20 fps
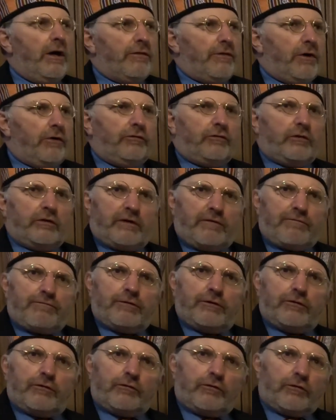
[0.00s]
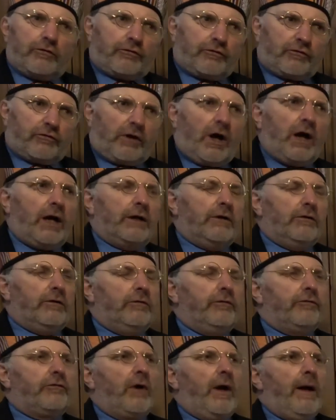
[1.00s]
Those are different
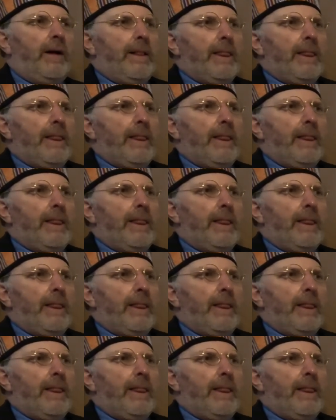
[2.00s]
styles,